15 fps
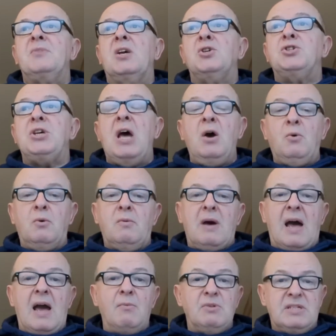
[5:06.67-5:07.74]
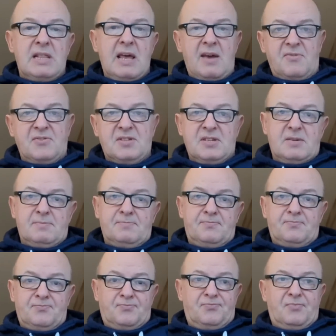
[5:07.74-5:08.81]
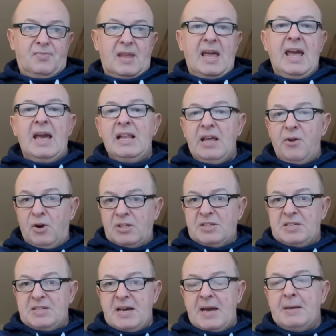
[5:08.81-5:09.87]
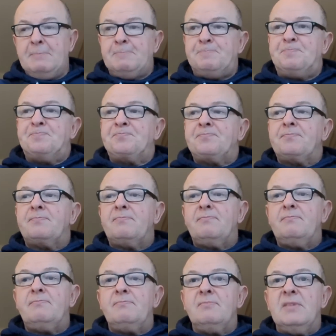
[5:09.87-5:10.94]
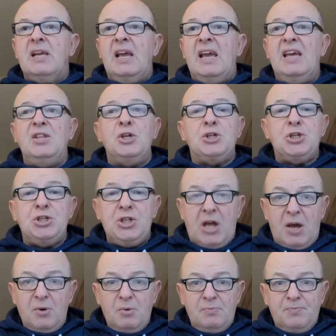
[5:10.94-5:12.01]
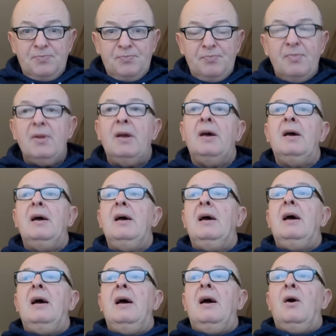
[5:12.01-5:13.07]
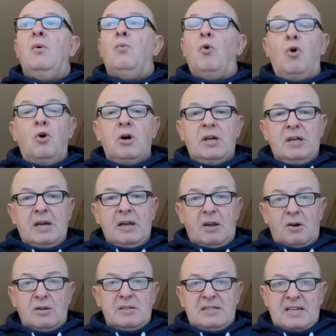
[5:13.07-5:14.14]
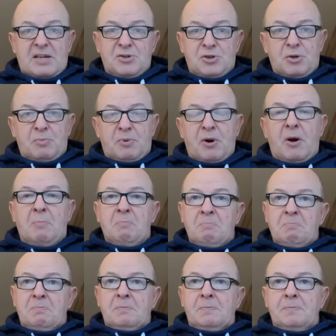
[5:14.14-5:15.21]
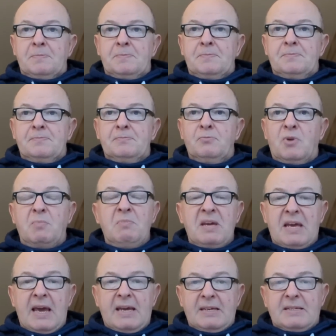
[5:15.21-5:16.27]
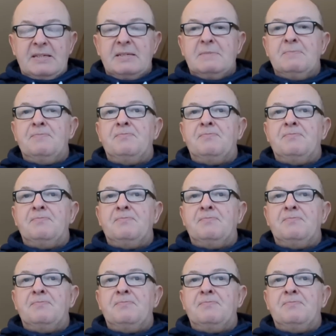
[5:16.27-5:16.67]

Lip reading: So I was left earlier on today in the snow, walking along Central Prom with my case,